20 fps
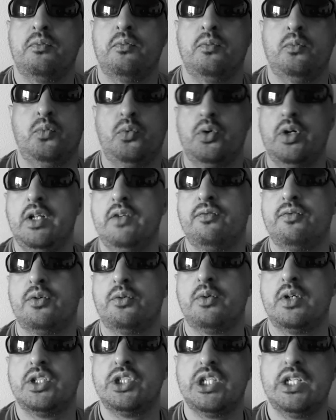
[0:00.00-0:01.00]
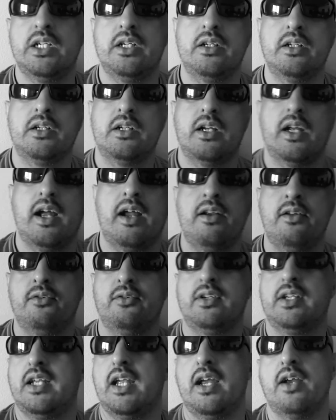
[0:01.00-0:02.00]
rooting for Russia here. I
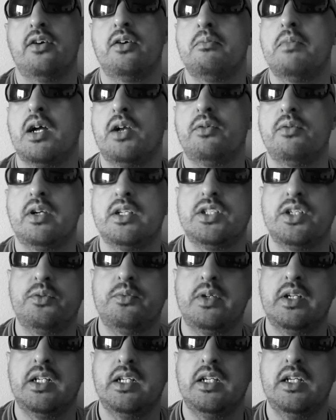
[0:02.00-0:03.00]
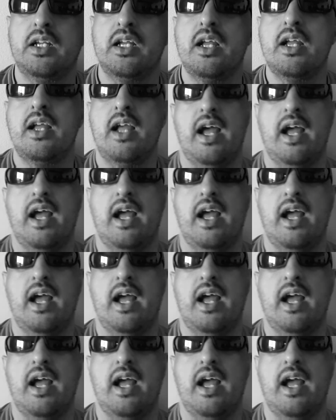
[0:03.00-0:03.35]
don't care about Russia really.